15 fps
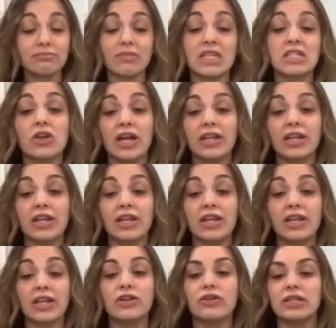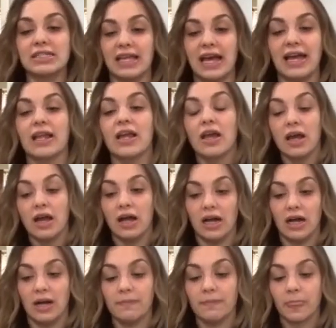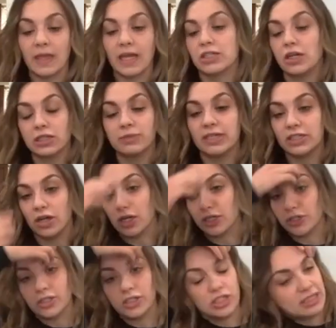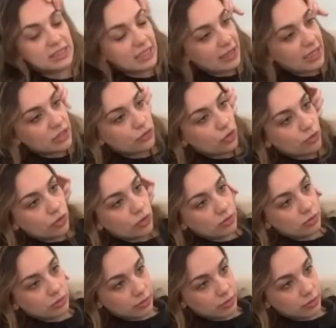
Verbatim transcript: So I noticed that. And I talked to my doctor and she said, that's normal.